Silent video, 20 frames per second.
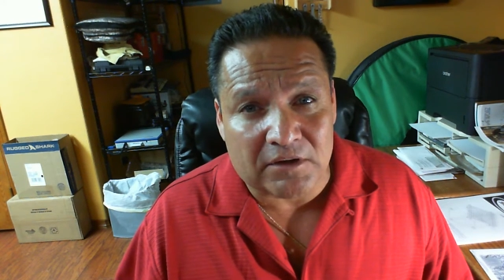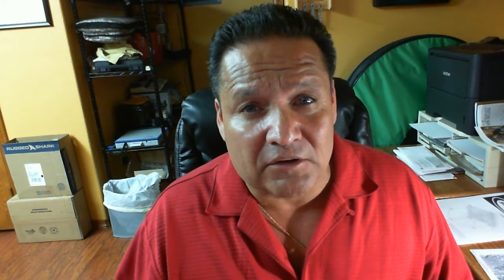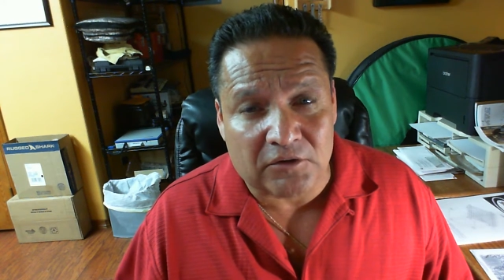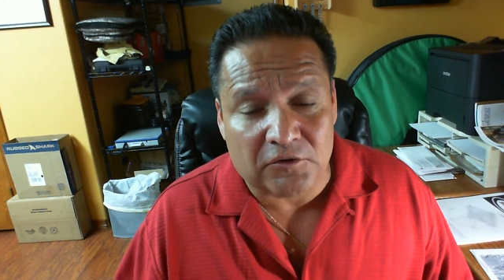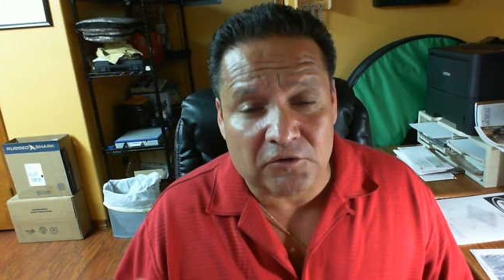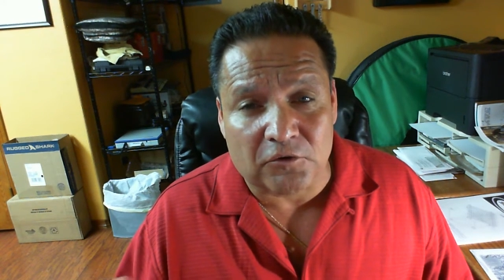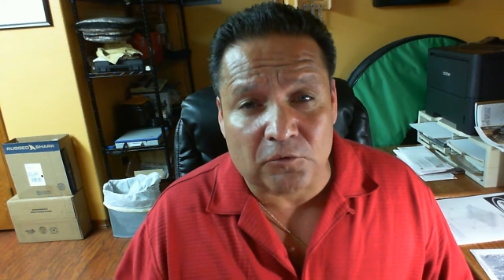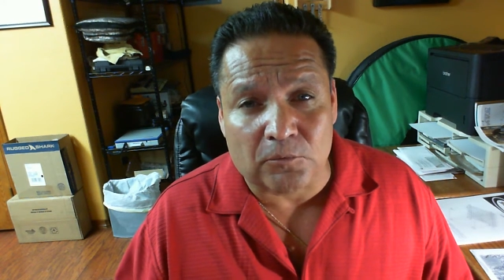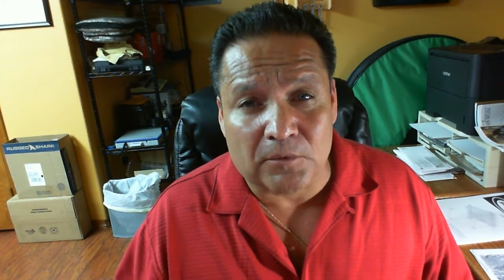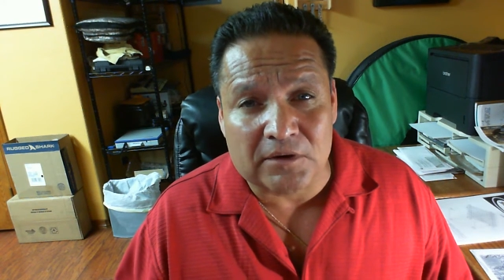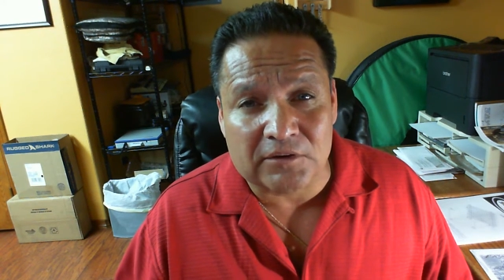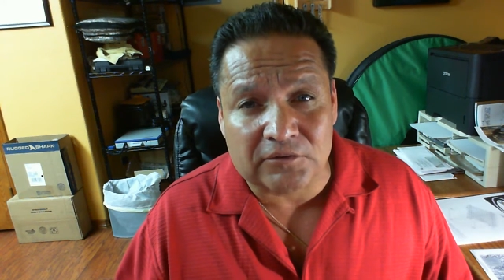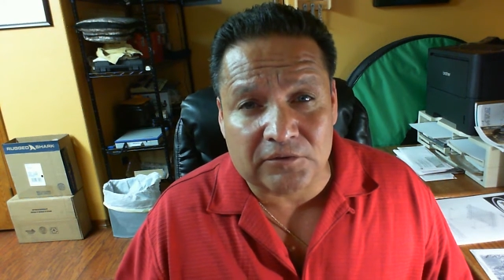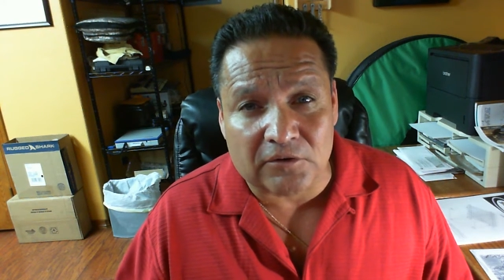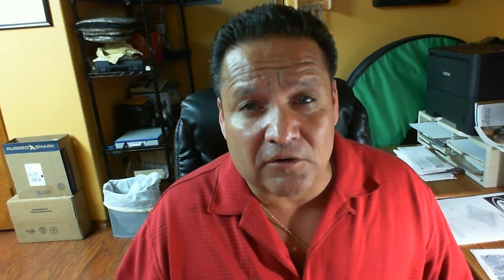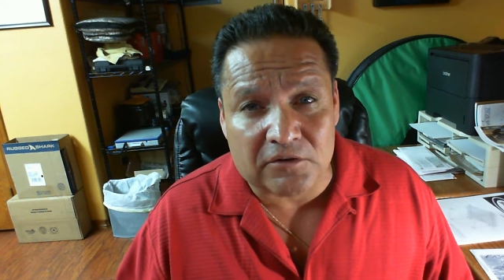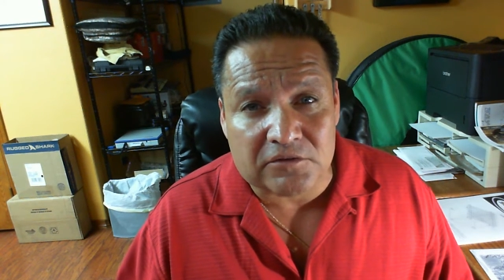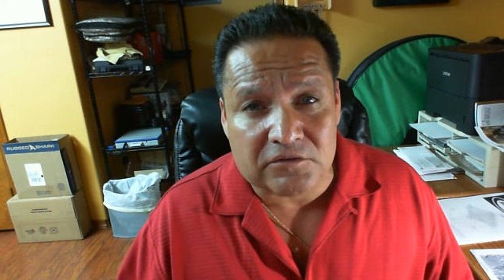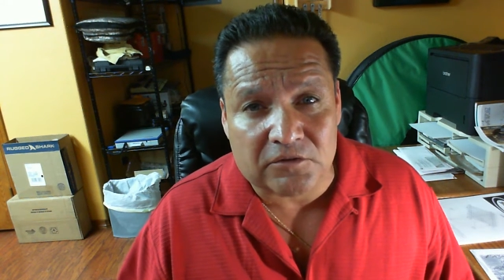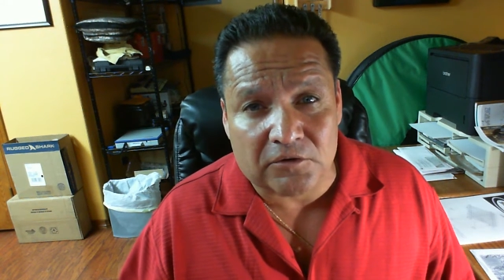do your
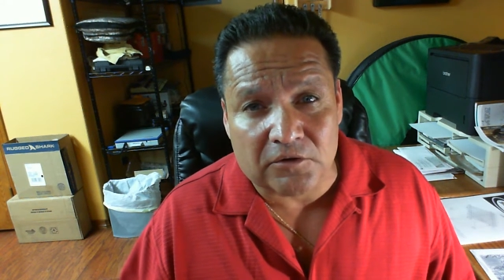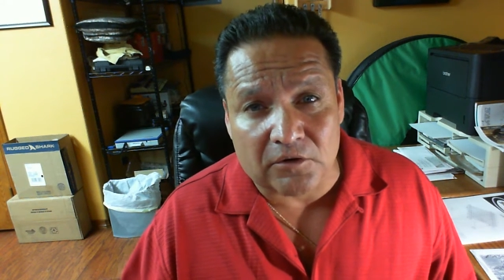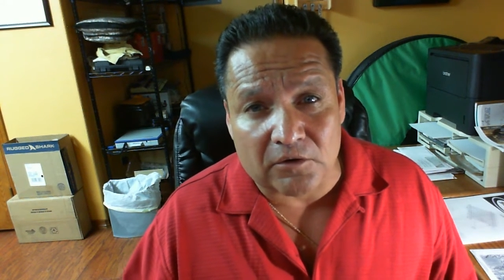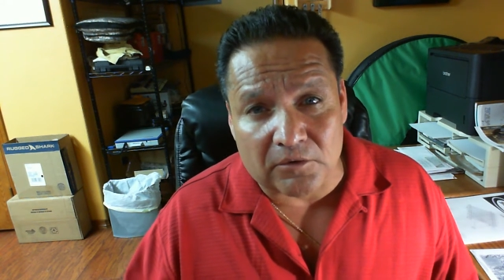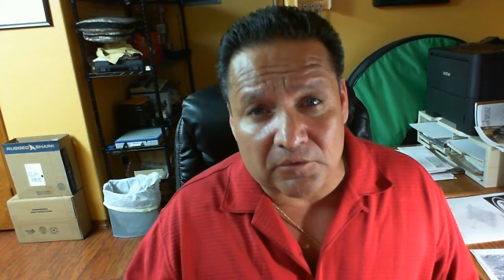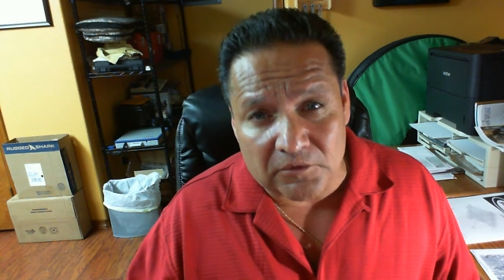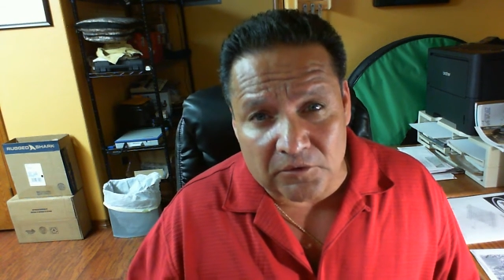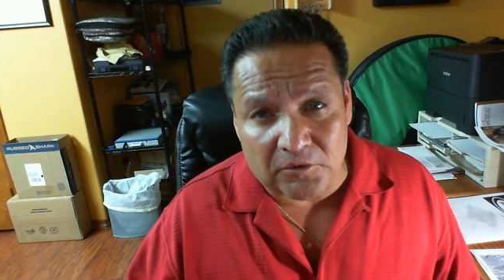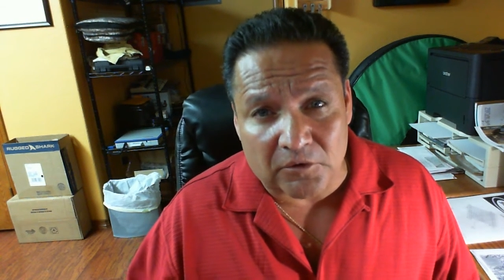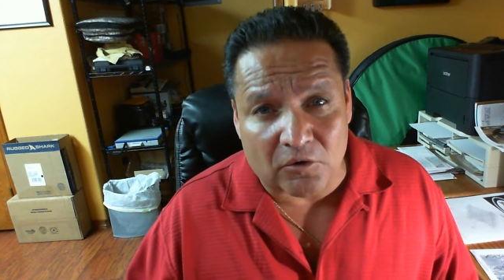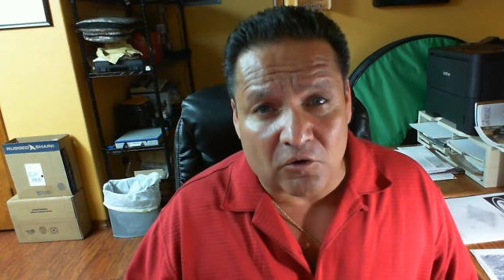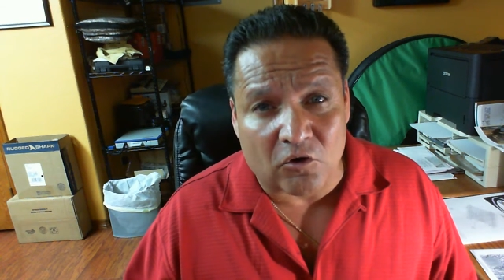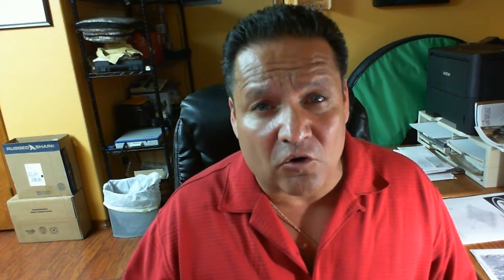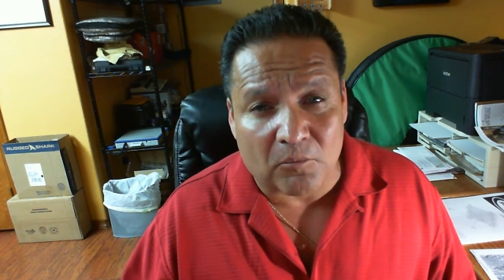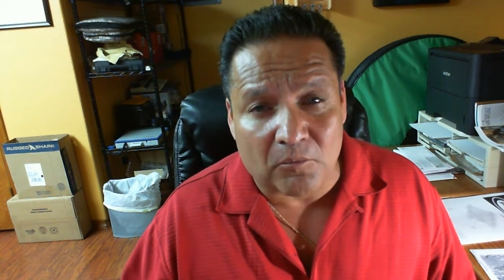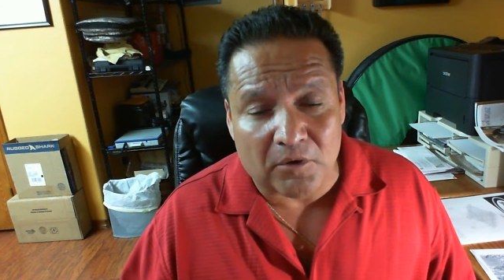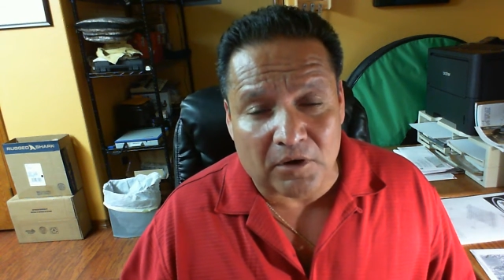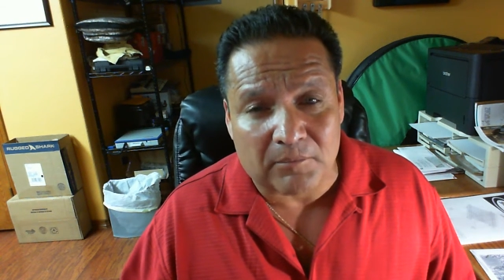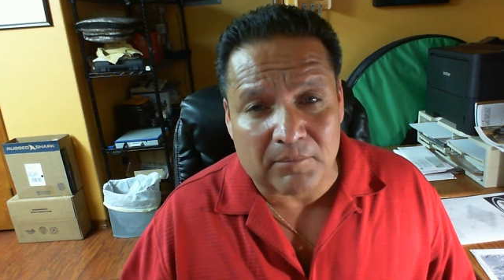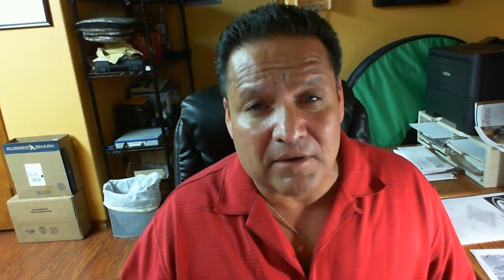research, do your
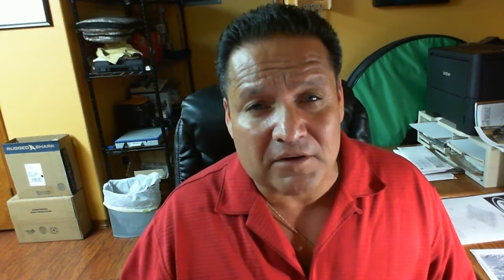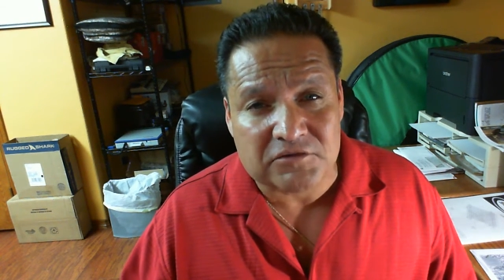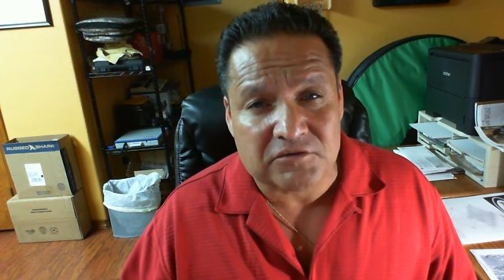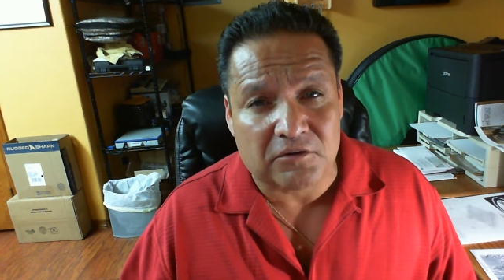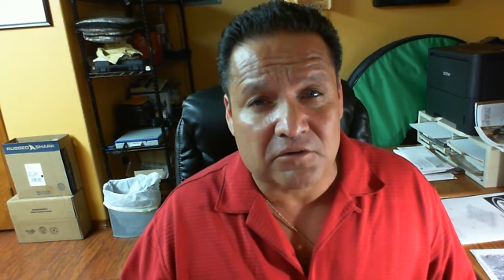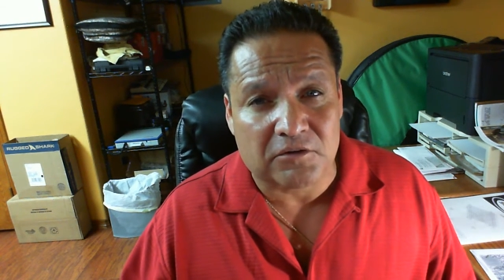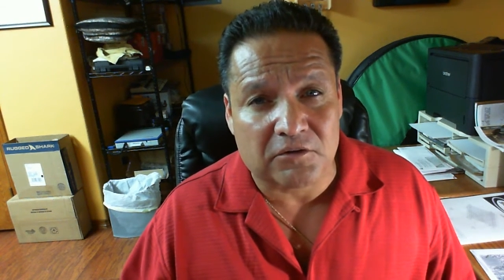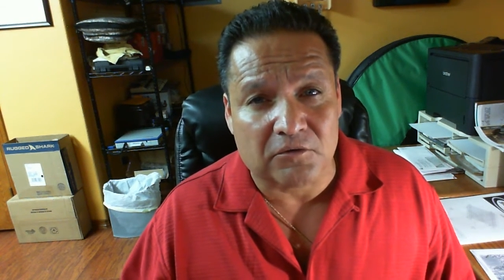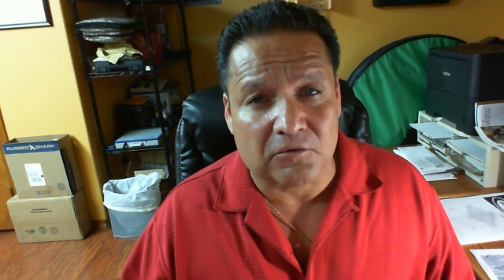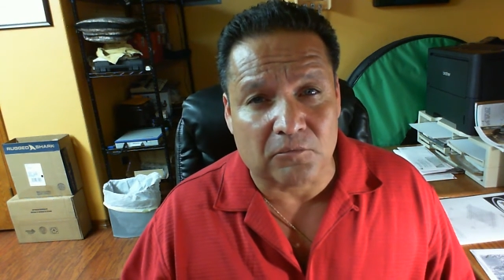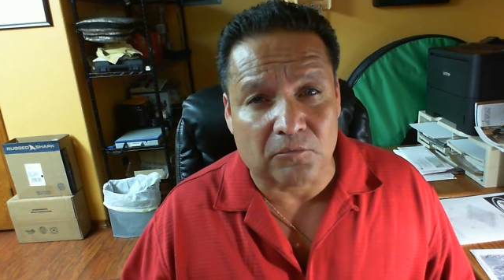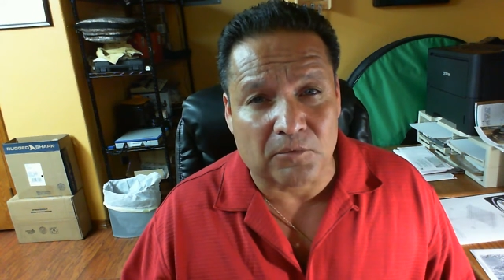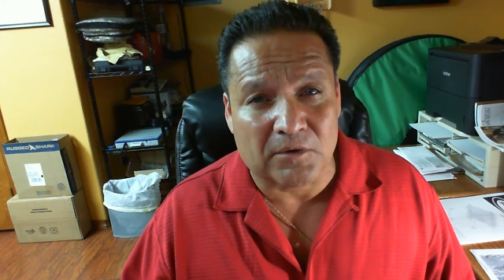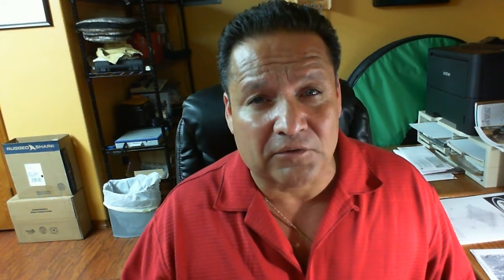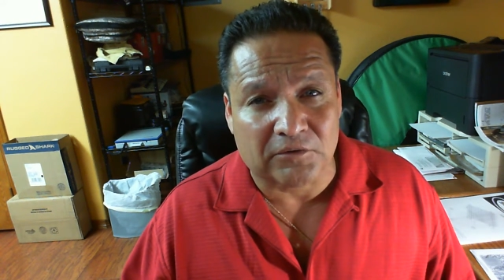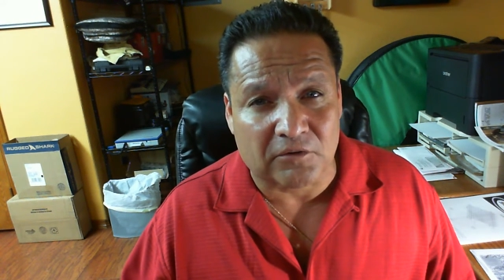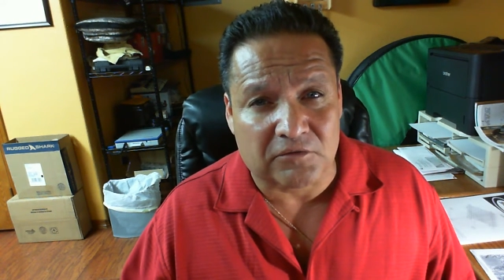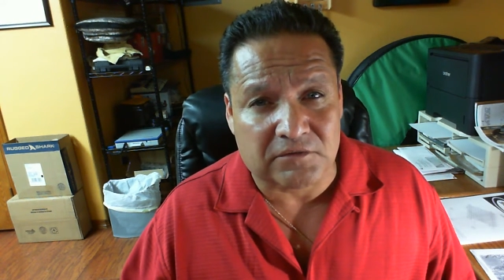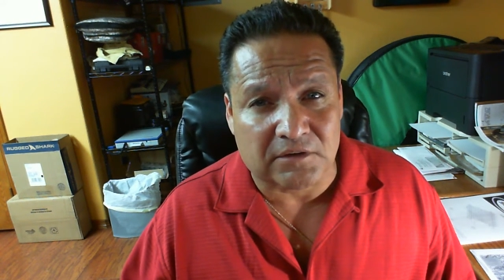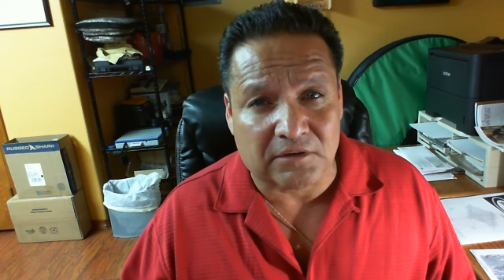homework. Make sure you
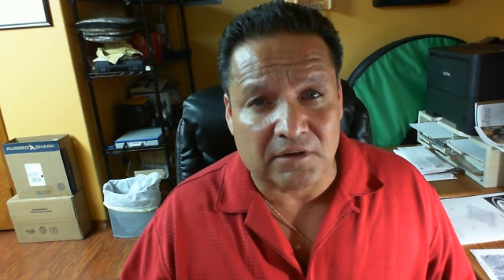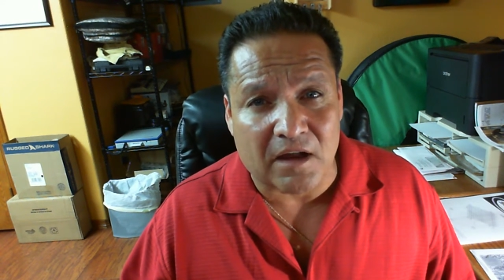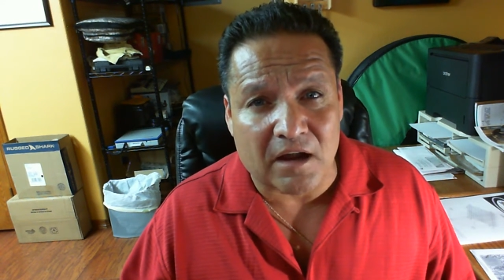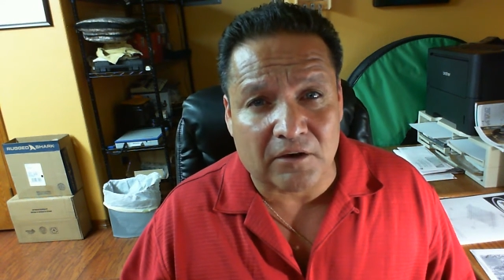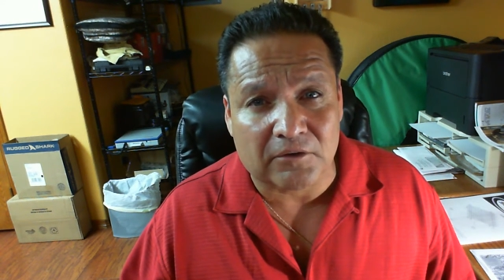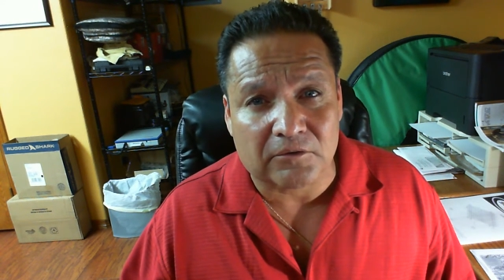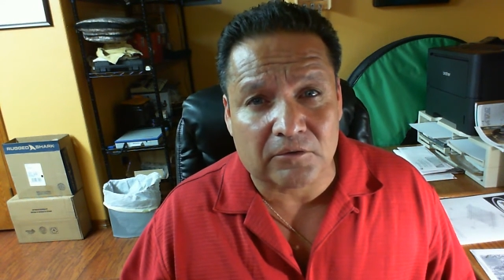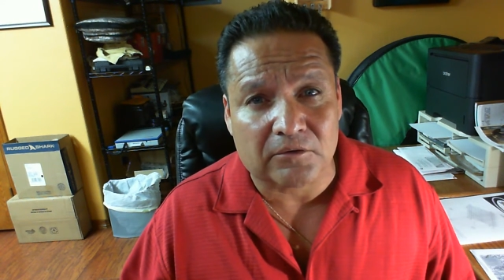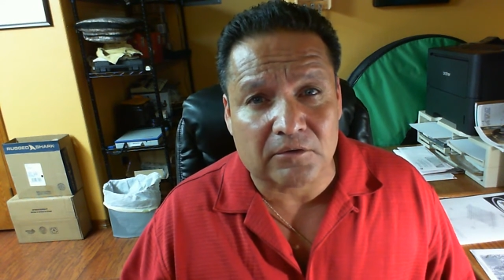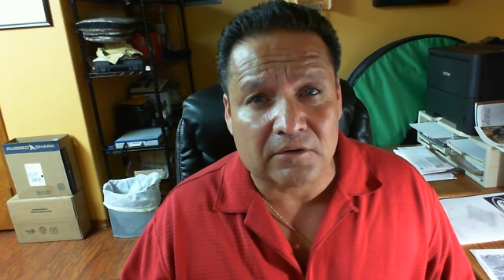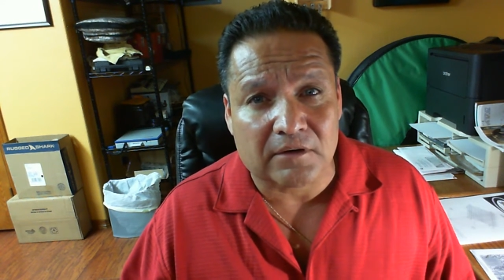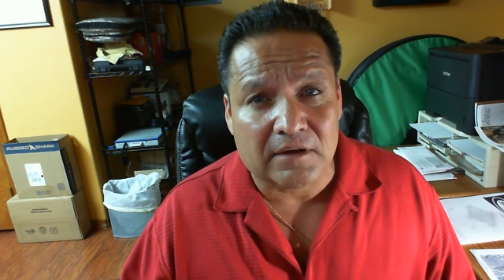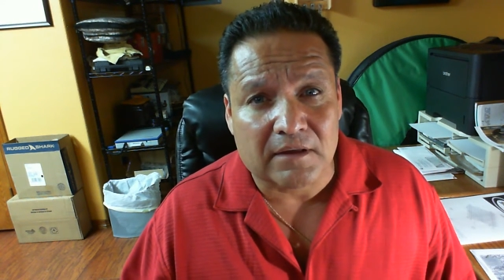research the doctor.